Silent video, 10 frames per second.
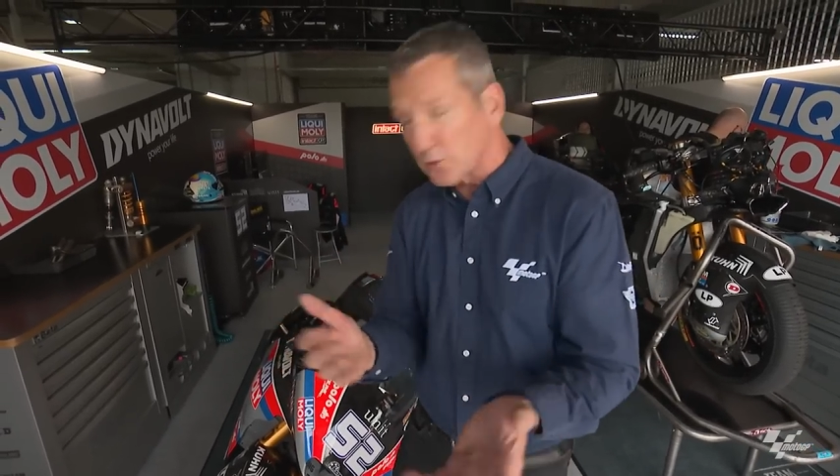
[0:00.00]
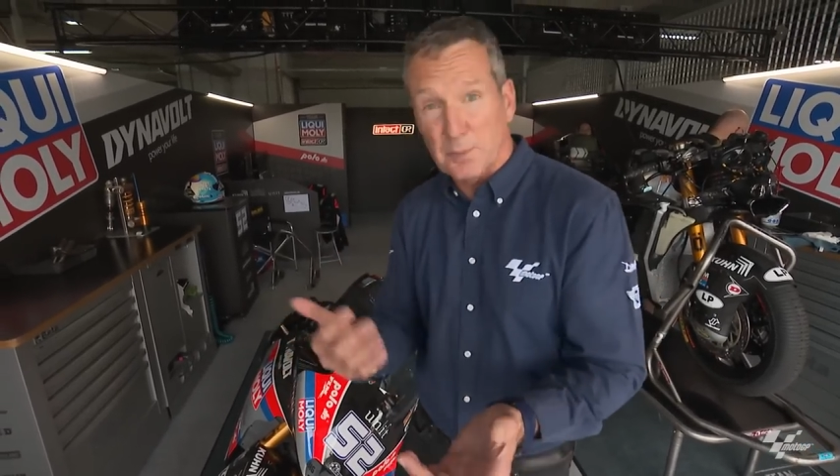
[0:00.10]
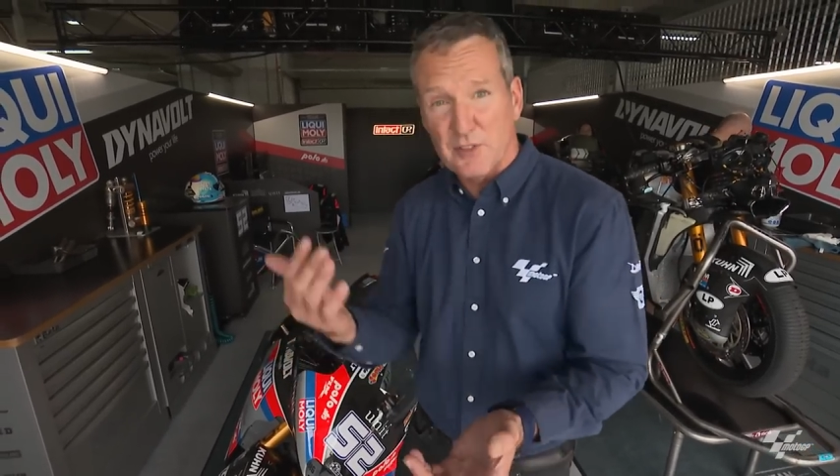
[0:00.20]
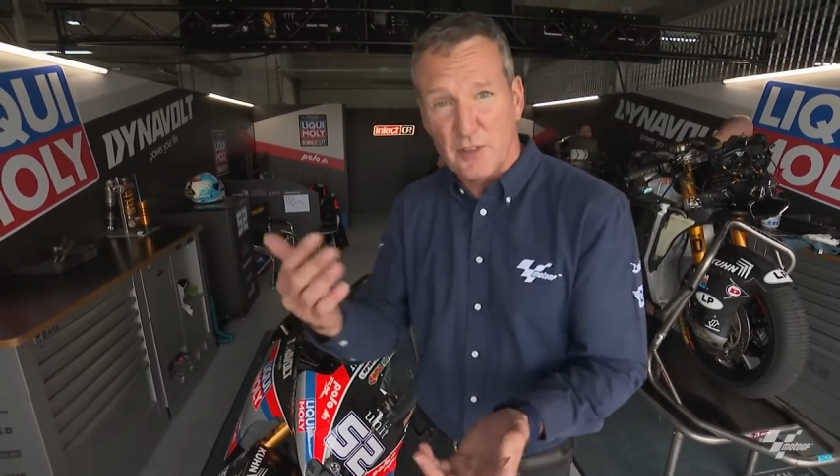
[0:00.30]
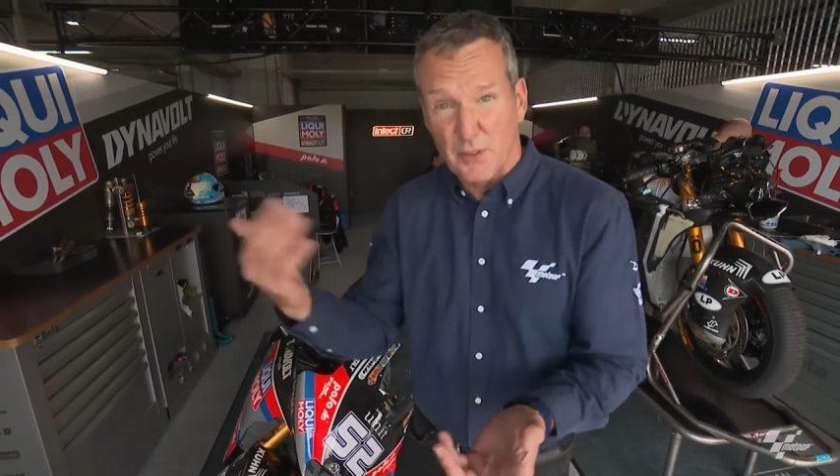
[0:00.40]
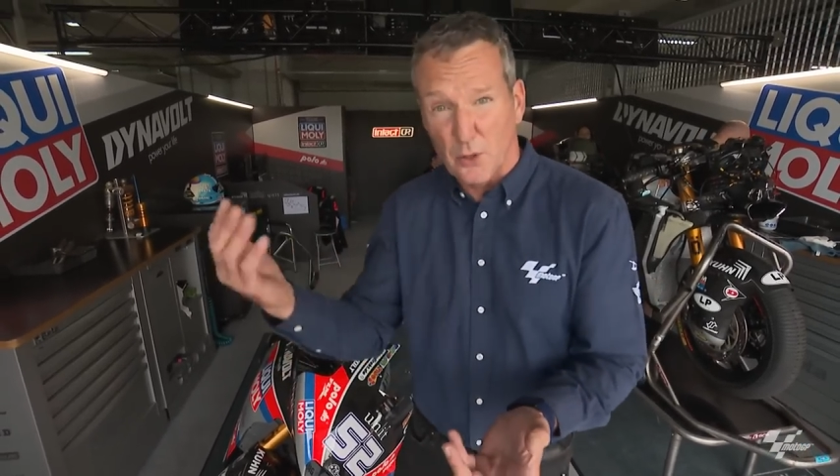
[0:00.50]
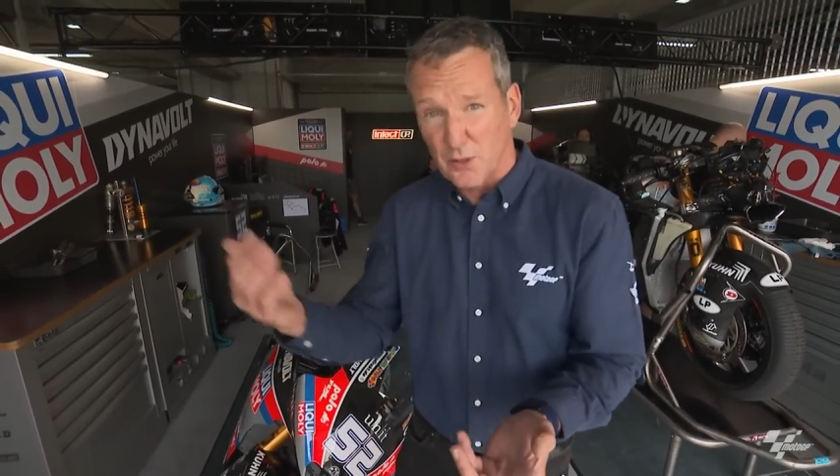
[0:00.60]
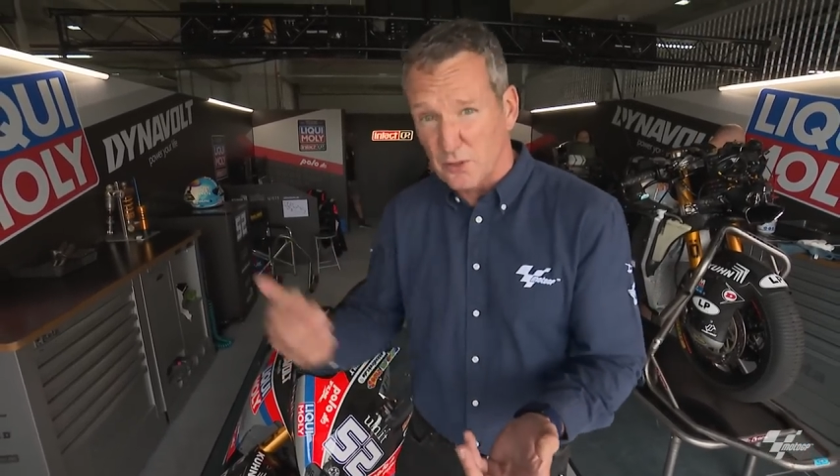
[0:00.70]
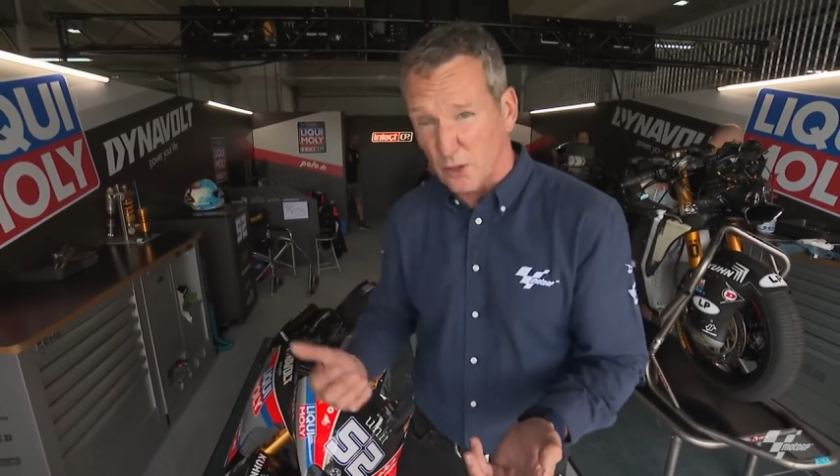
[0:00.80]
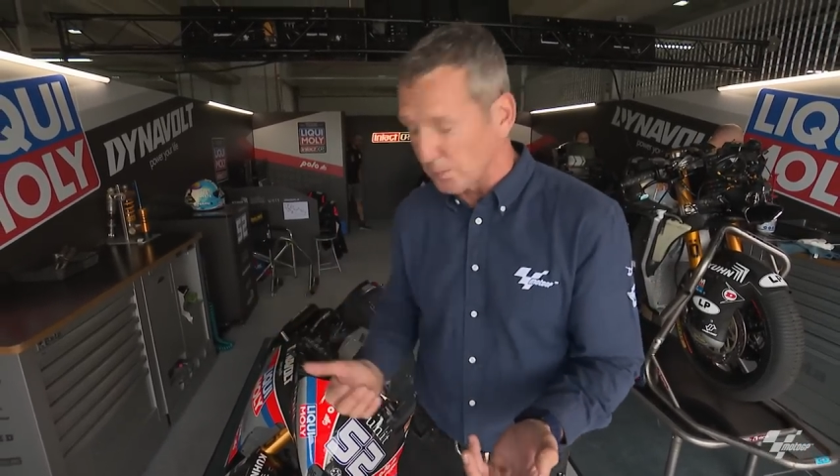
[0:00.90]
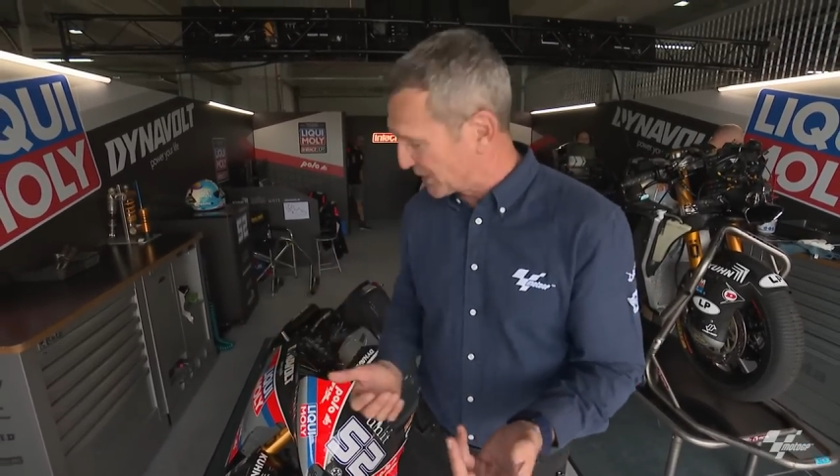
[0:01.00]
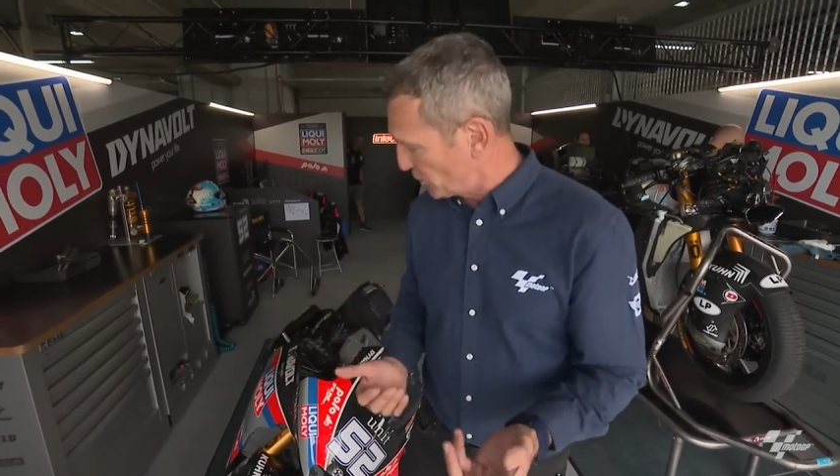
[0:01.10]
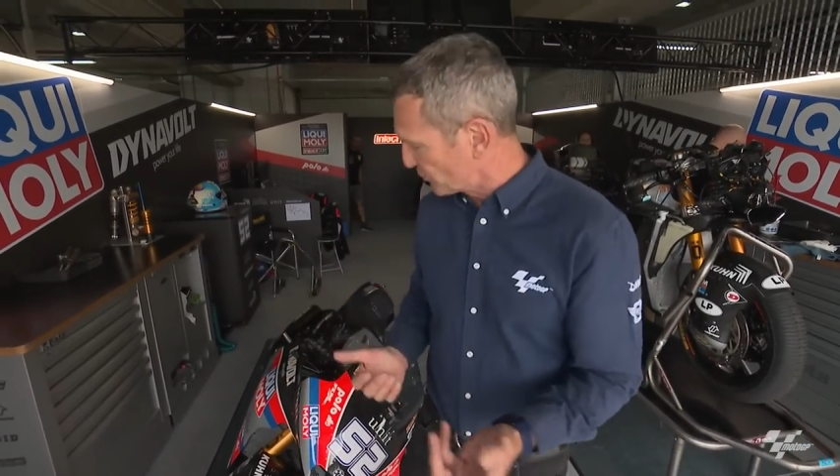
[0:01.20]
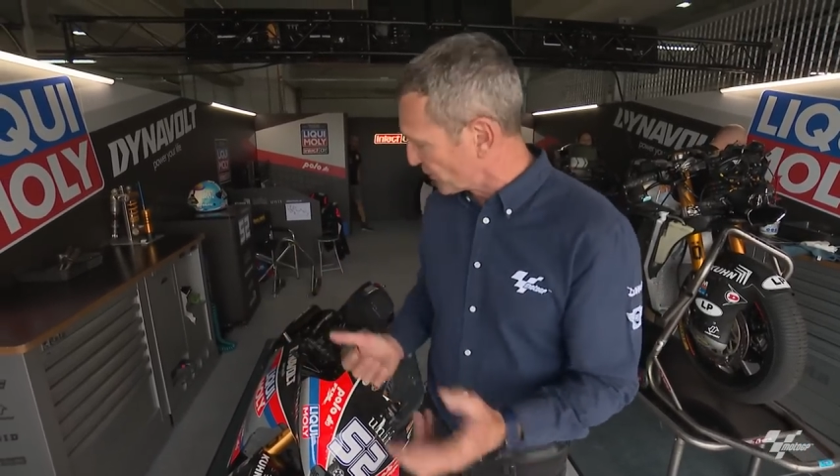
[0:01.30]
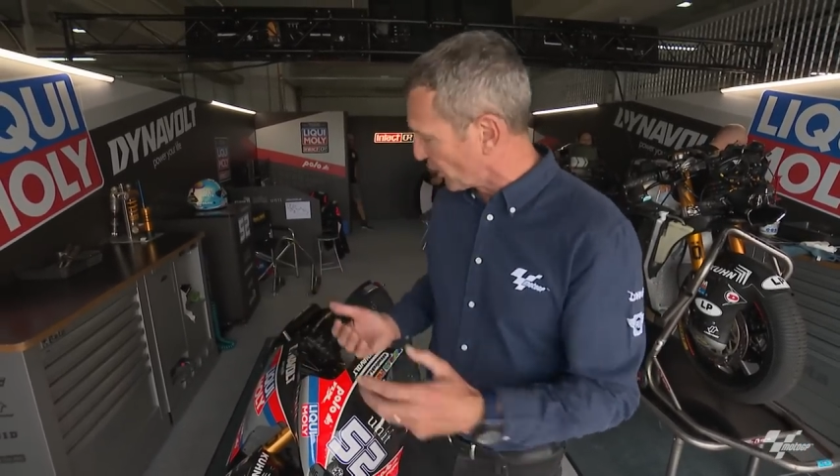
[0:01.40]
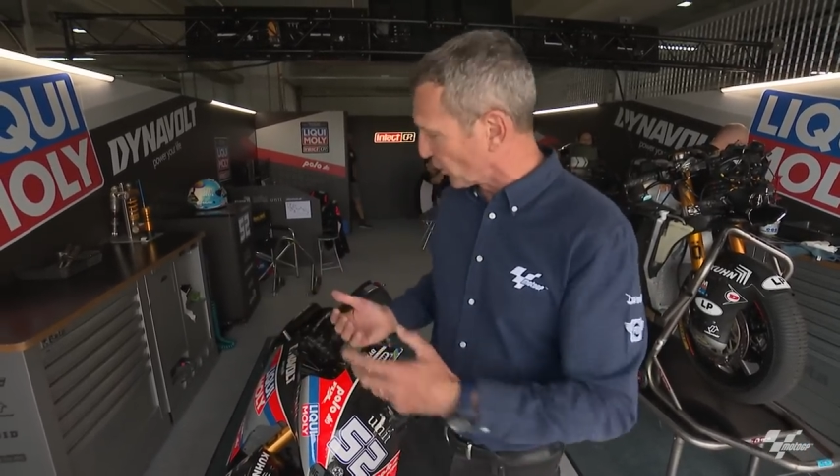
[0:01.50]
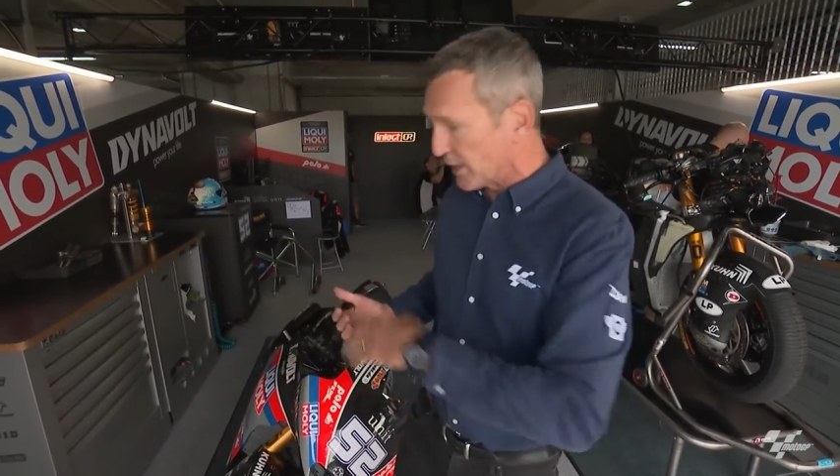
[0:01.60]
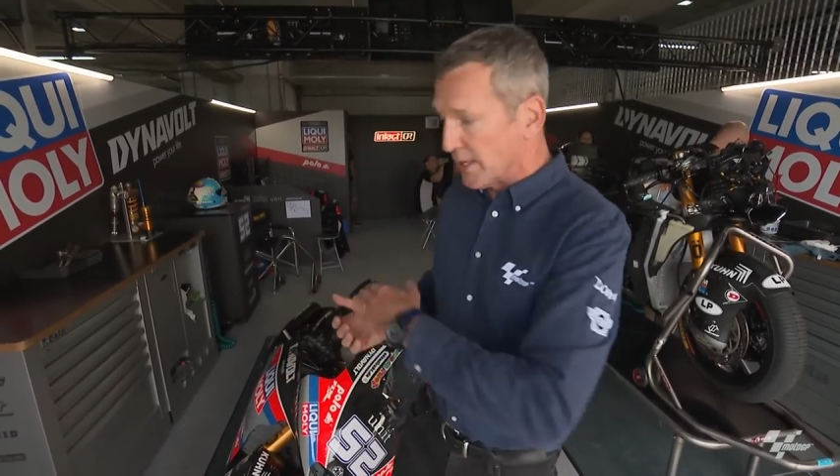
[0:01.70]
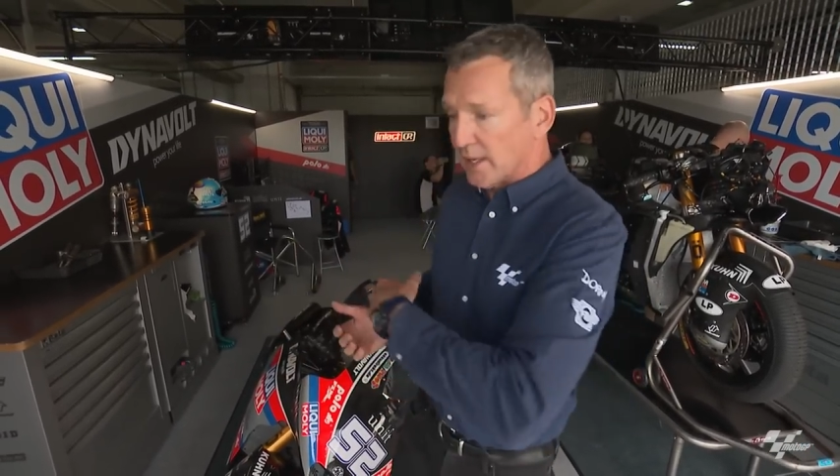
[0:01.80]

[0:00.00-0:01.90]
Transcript: especially if the oil's not being used for long.